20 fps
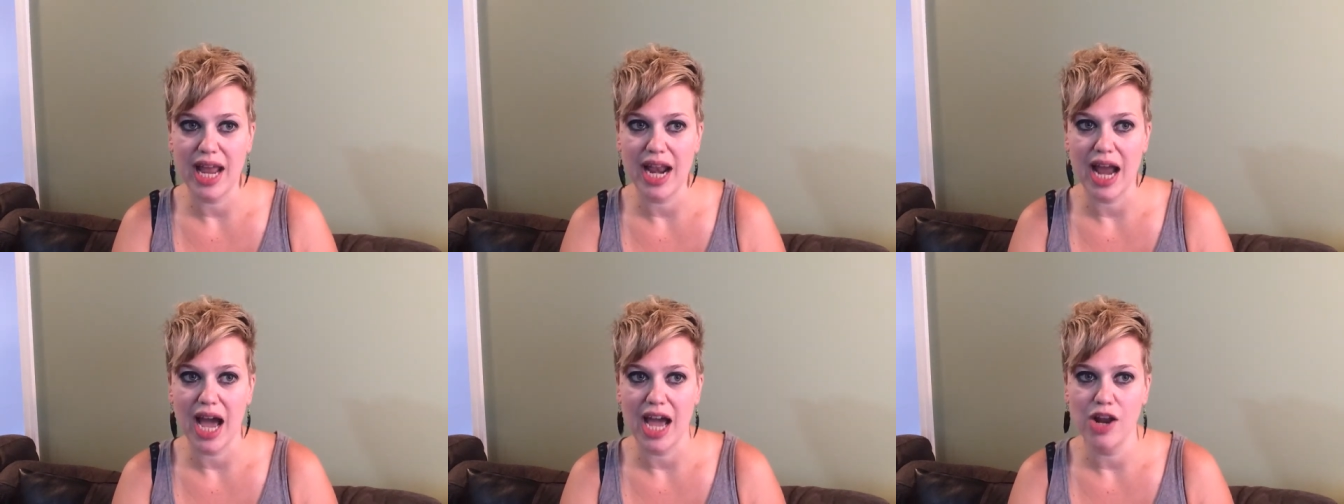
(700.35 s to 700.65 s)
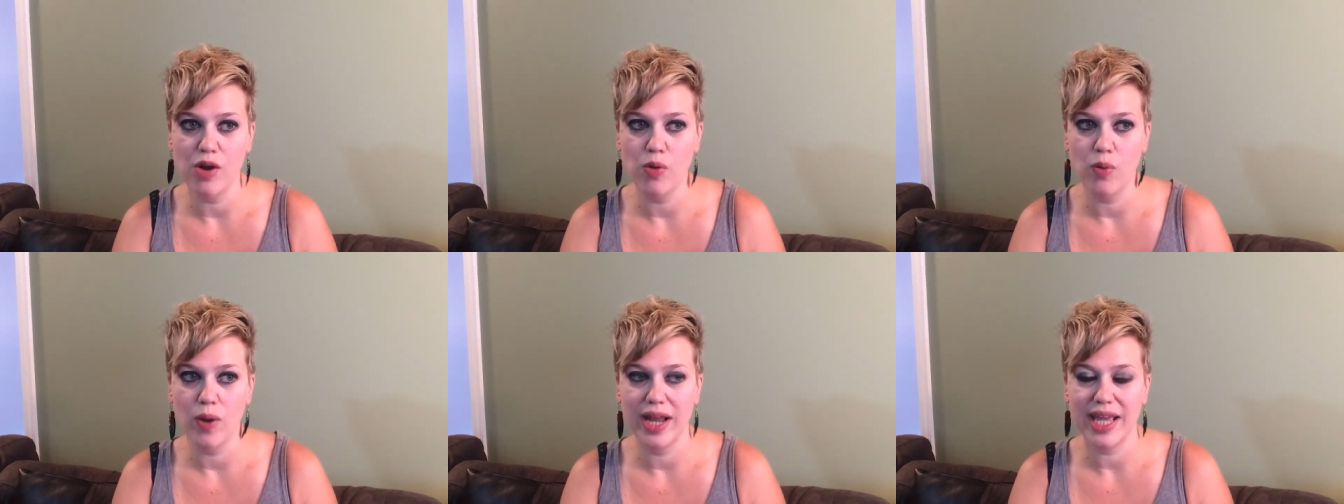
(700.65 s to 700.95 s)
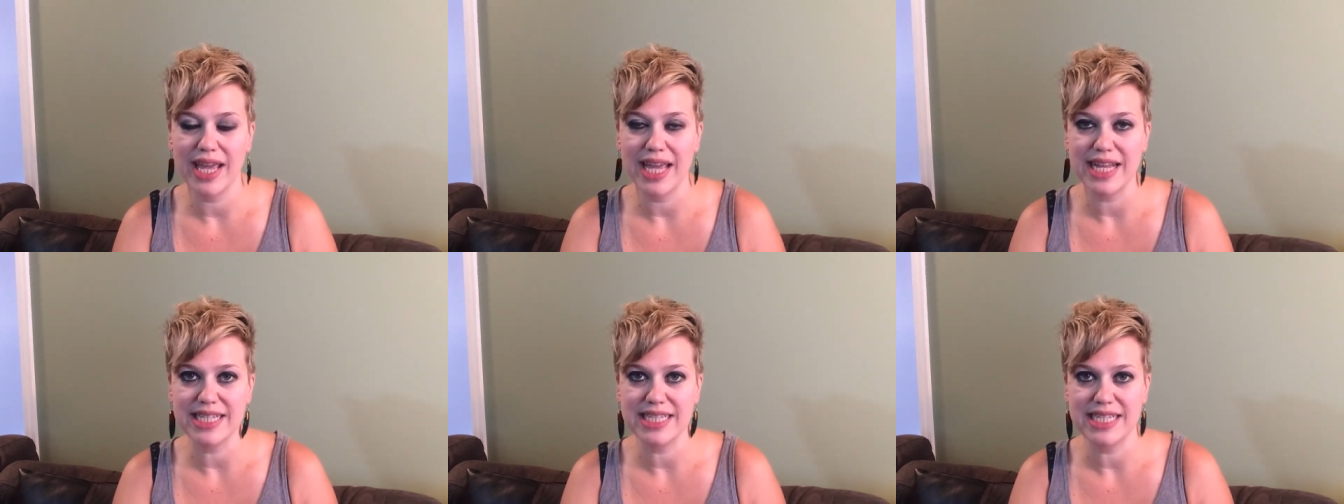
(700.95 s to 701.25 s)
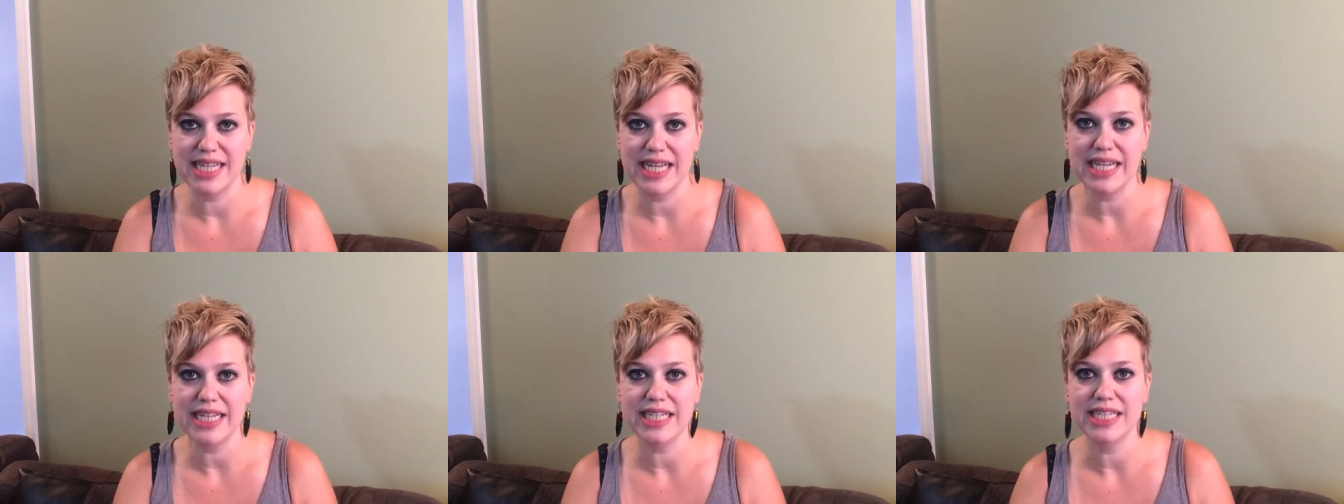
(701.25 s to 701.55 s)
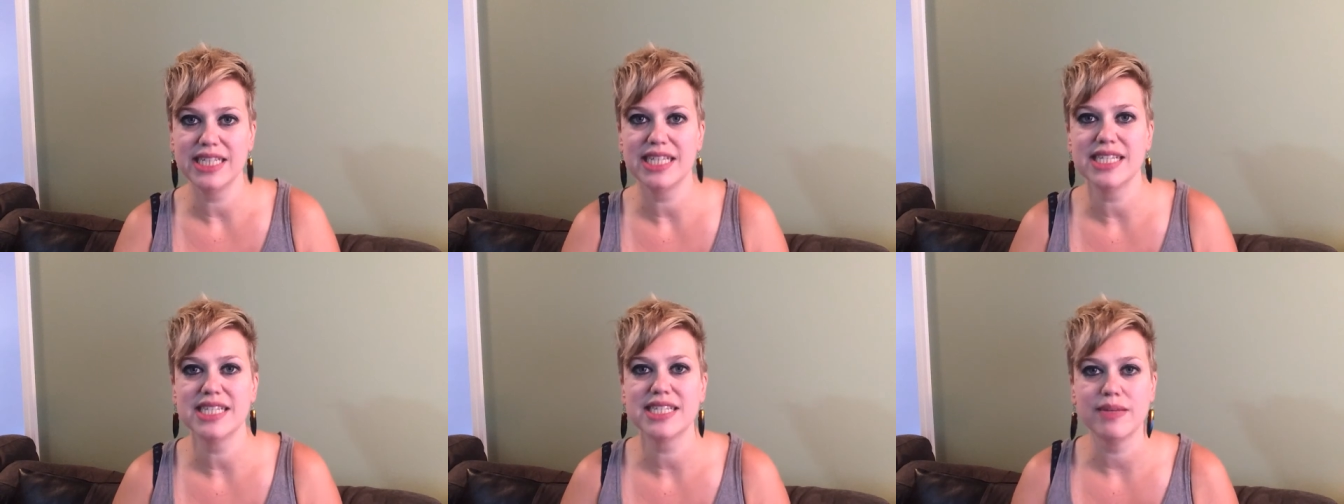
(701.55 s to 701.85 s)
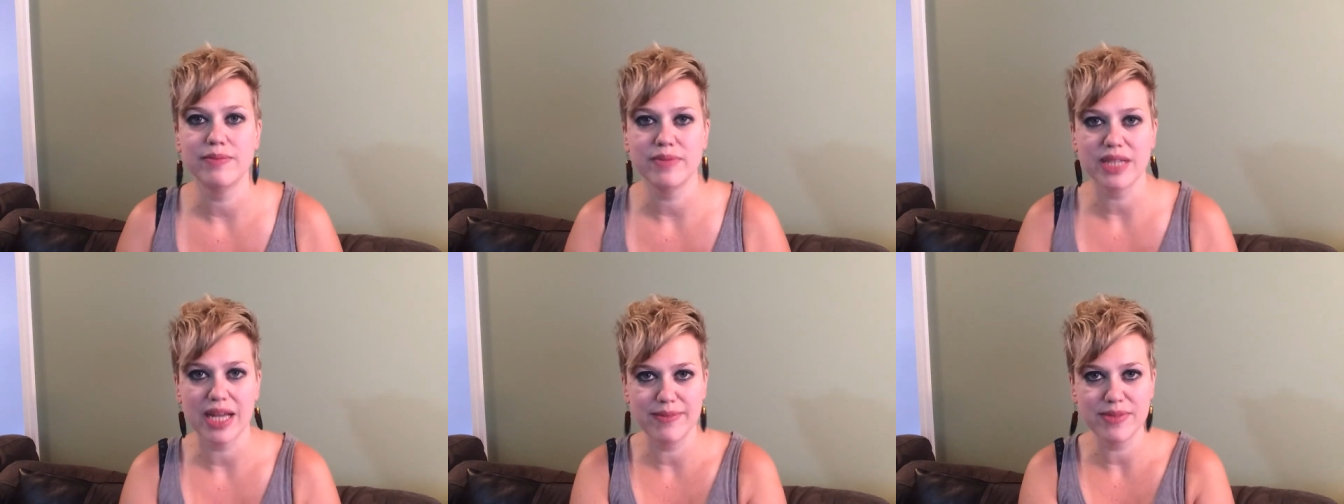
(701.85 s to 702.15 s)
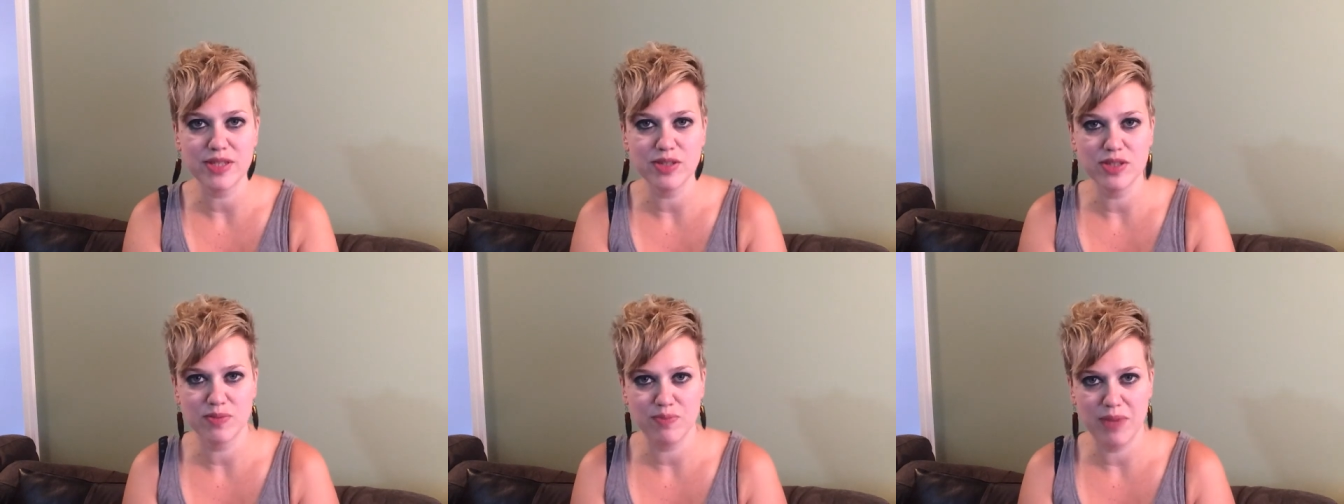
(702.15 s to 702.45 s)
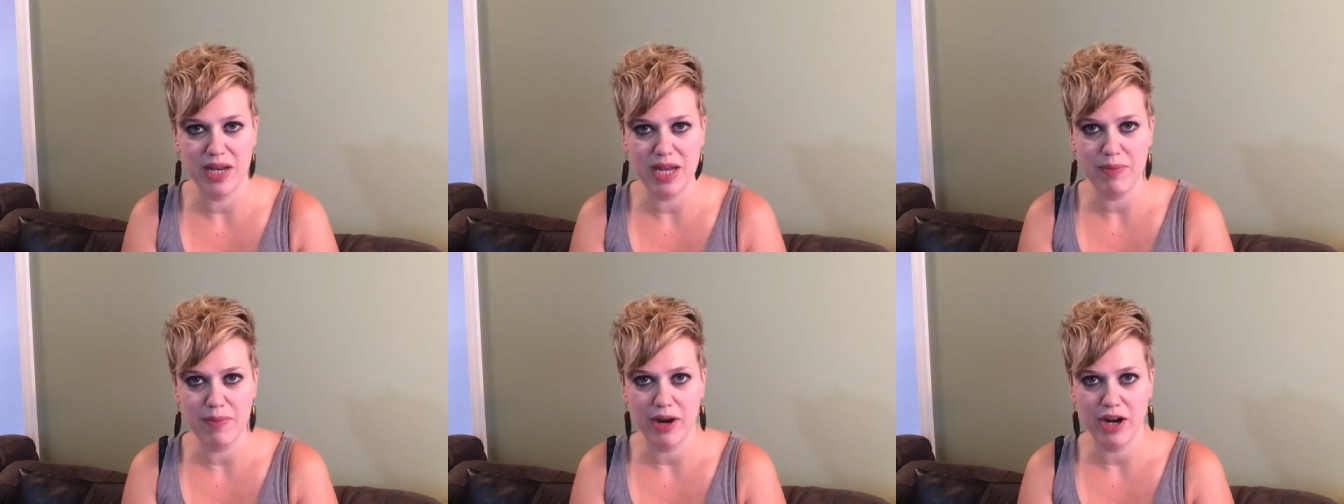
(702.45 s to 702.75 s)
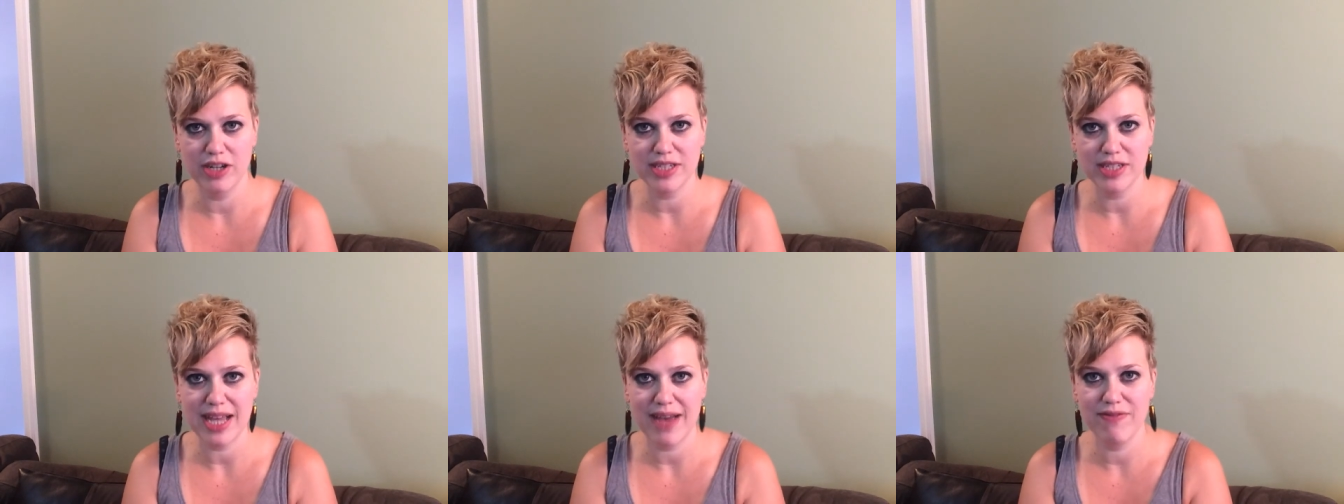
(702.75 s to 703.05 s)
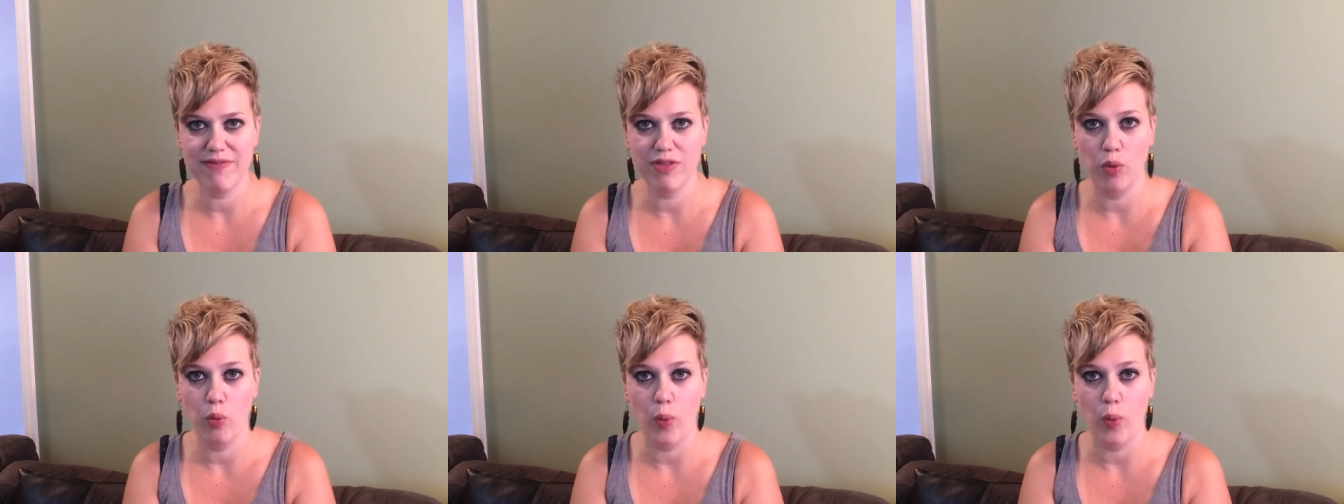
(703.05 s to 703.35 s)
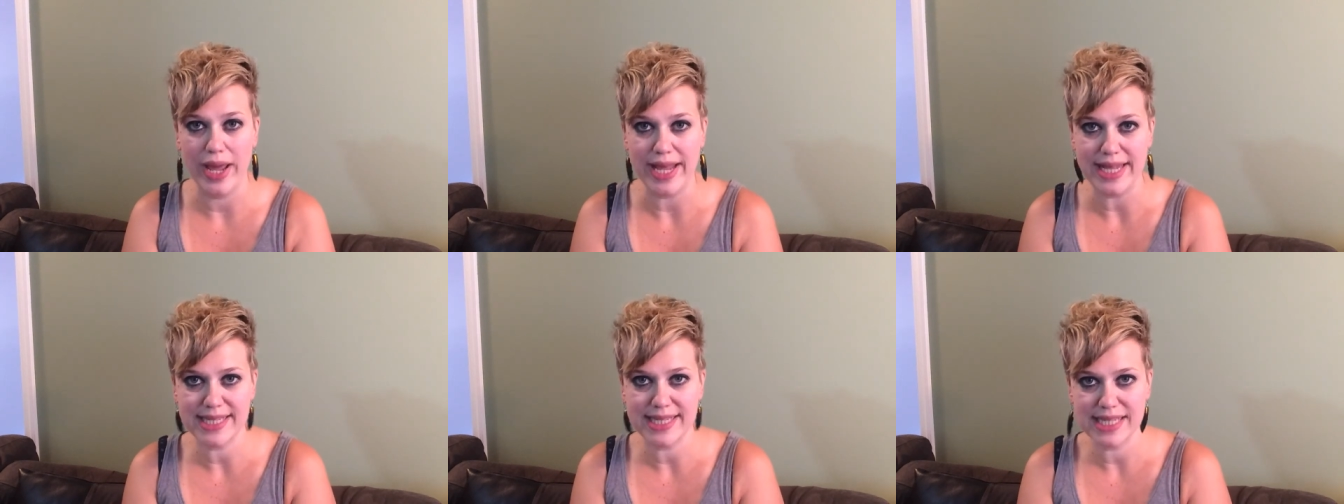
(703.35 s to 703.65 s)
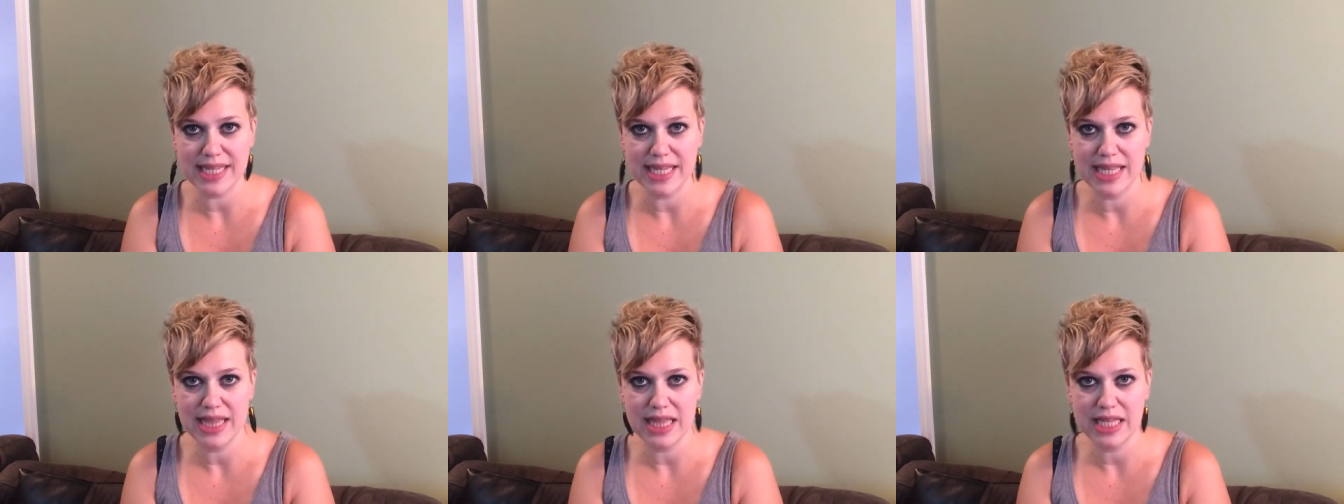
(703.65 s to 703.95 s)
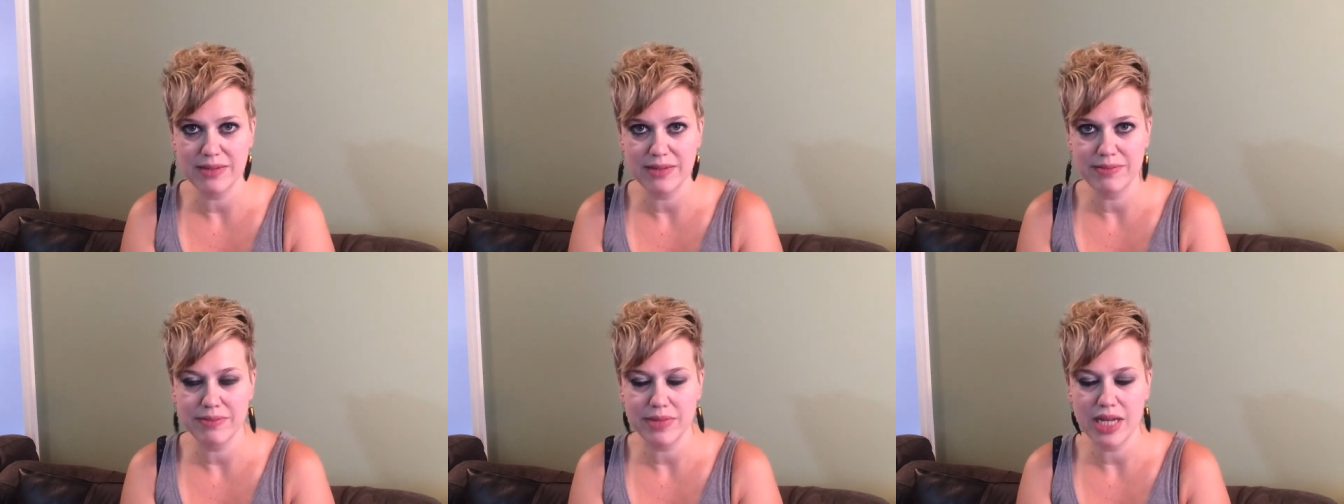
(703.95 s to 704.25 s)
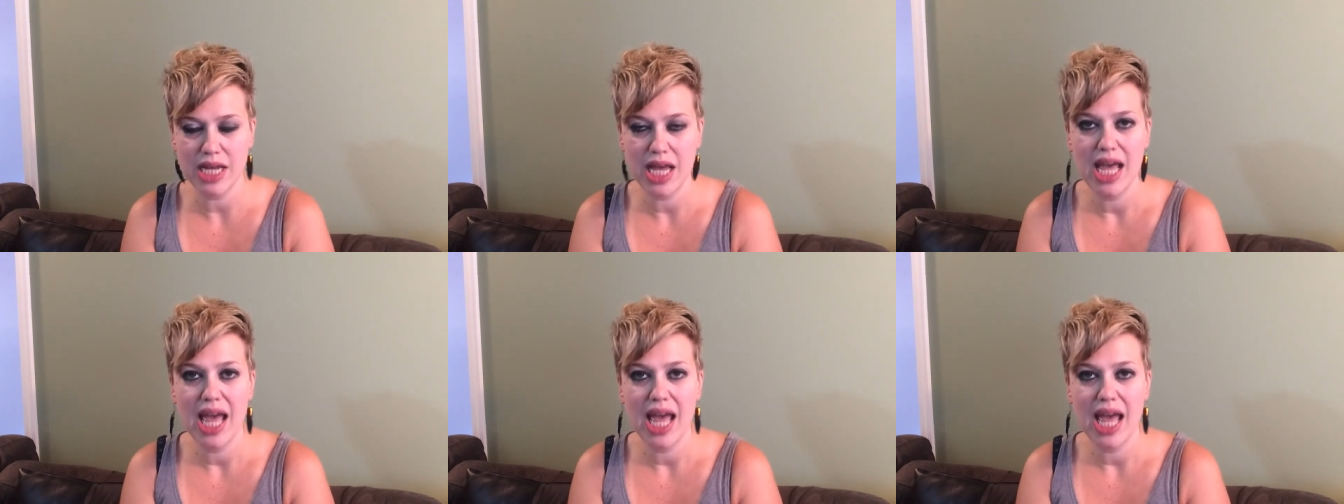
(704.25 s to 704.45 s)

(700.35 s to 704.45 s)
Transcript: and I don't want to get dinged because sometimes those mini bars have the weights in them,